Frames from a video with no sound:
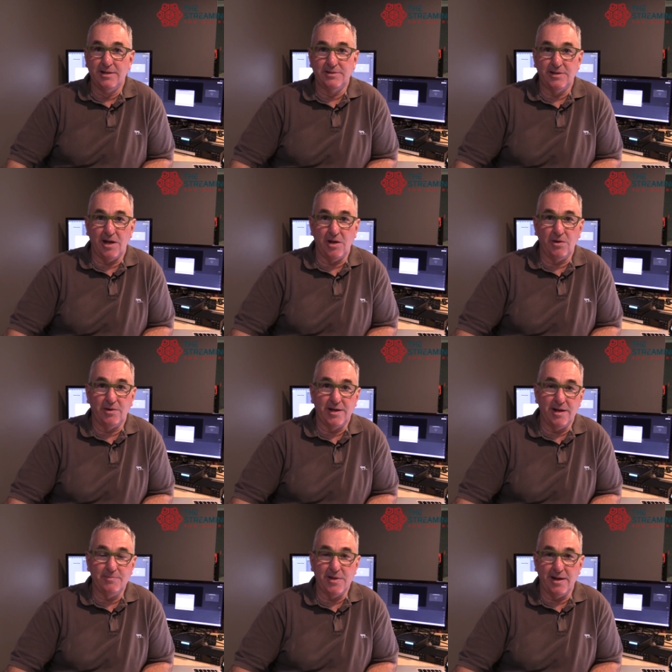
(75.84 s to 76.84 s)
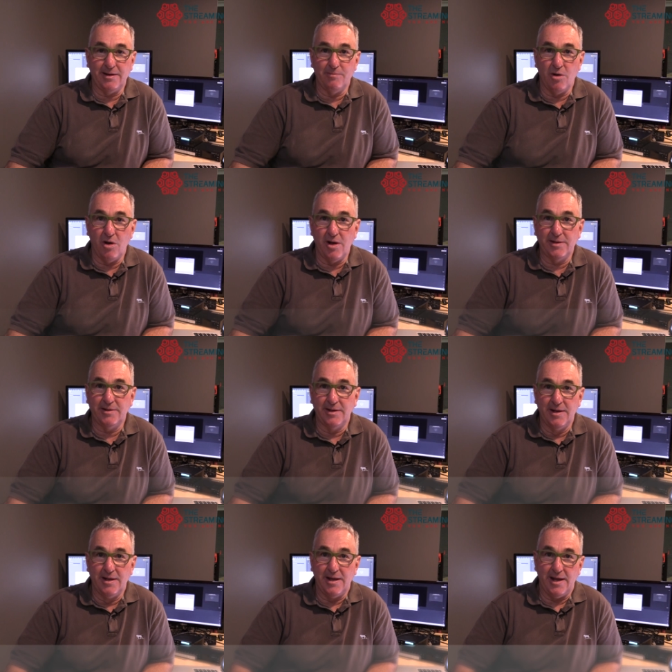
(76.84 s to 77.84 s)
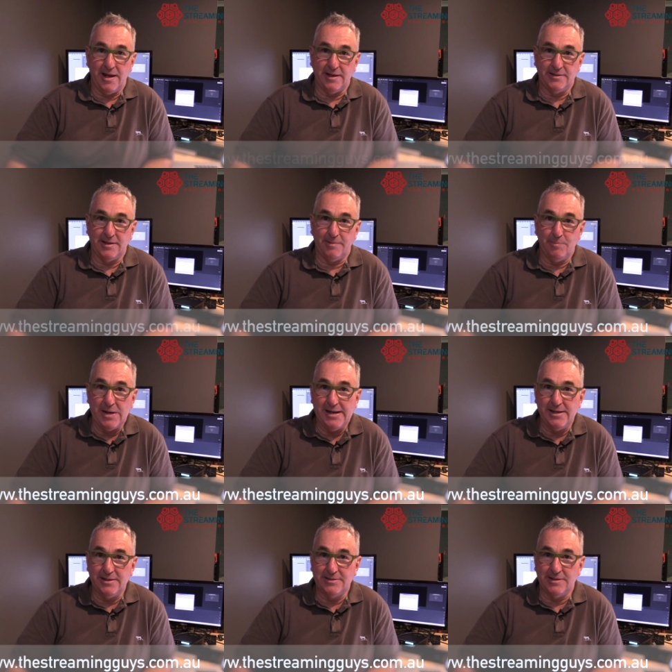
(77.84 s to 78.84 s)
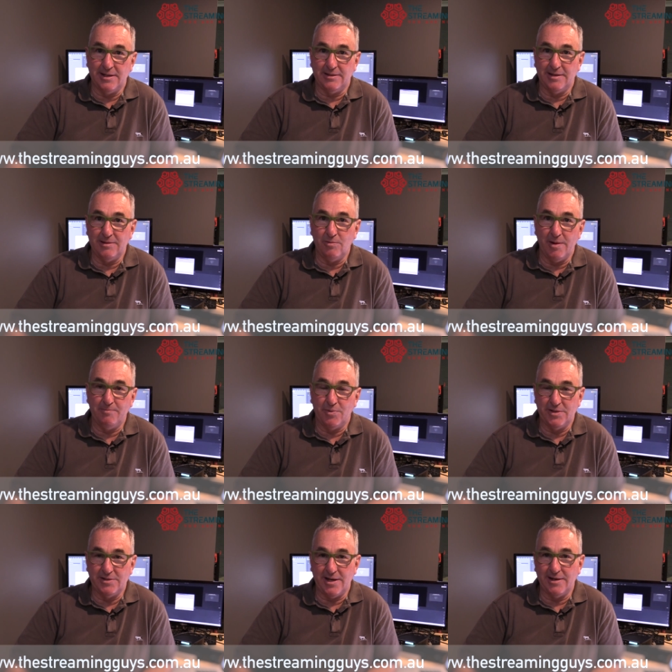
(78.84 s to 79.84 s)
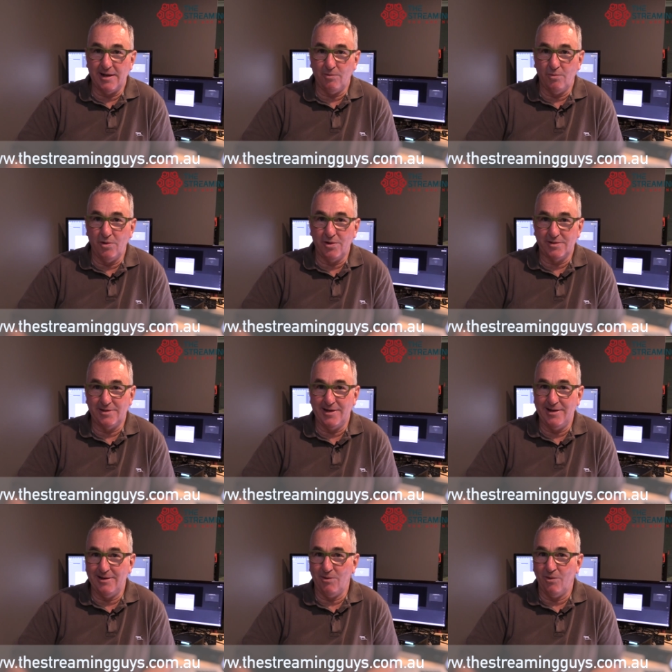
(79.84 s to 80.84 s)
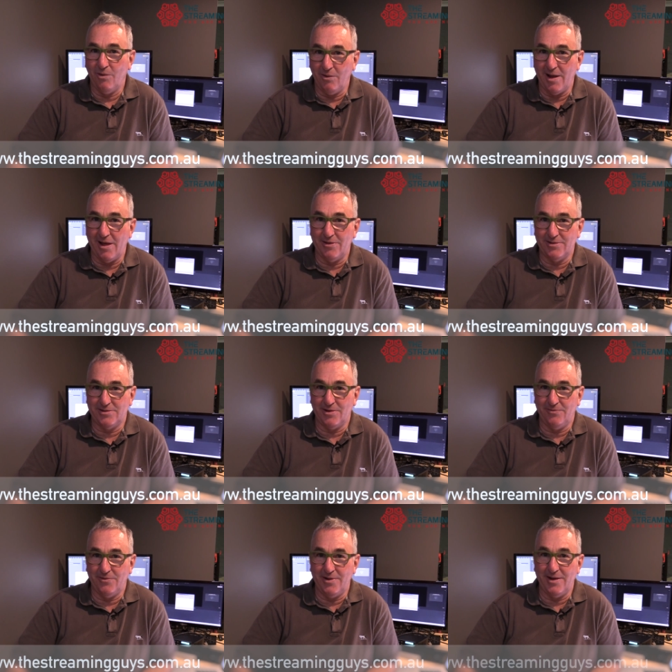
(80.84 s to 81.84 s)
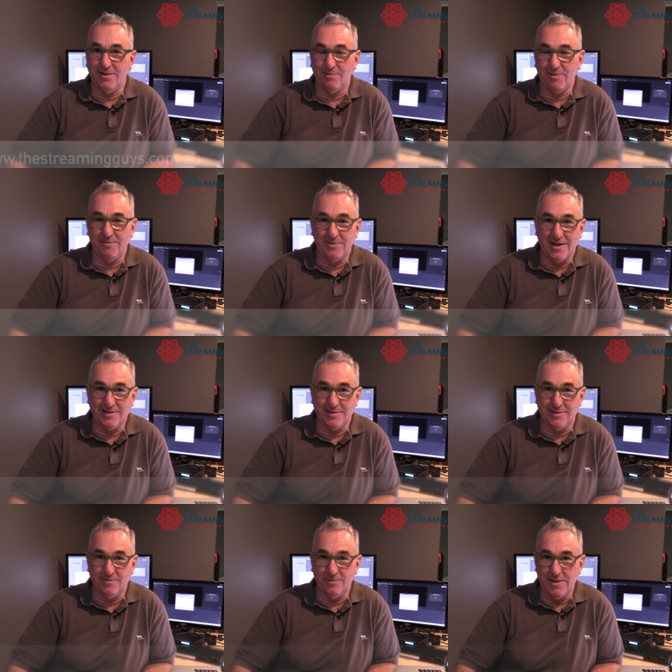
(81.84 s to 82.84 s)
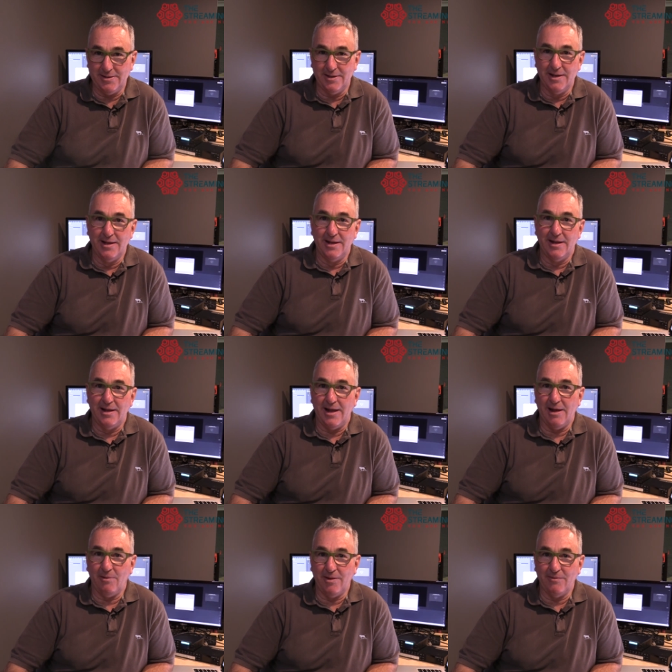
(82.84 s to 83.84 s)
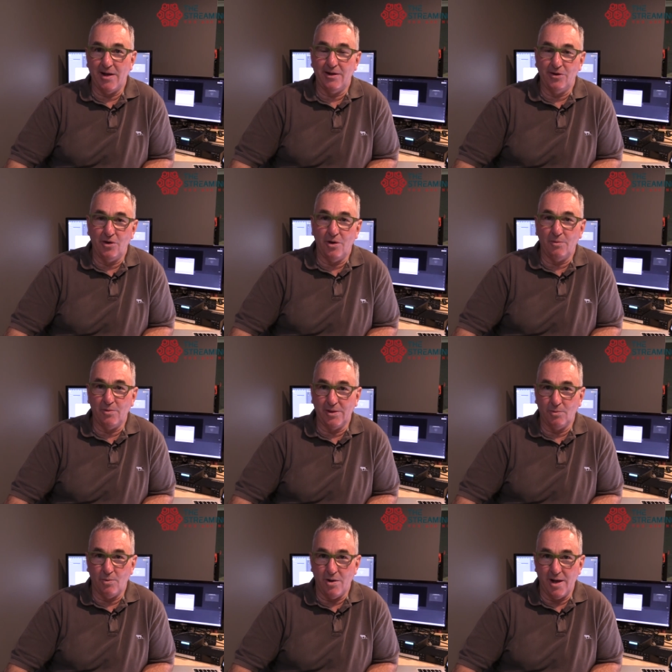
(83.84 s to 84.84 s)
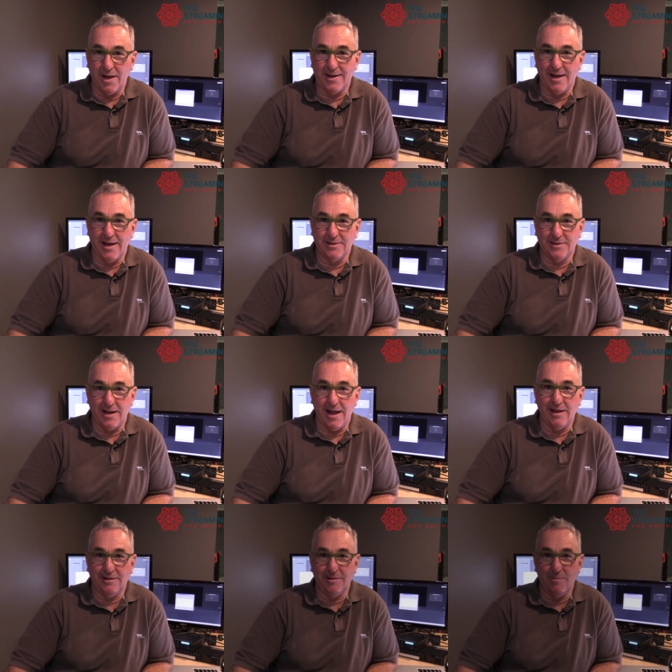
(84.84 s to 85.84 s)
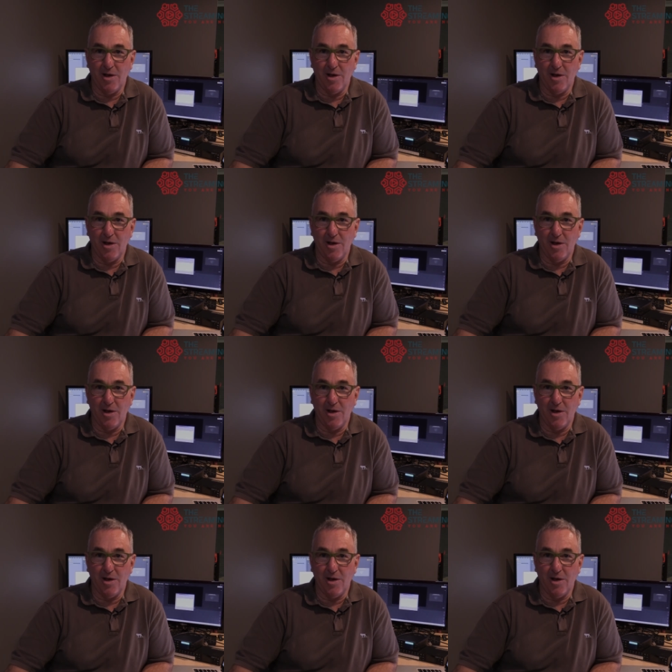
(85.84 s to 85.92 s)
So keep that in mind. It appears that the web presenter works in all other software that we've tested with, however, not with Wirecast at the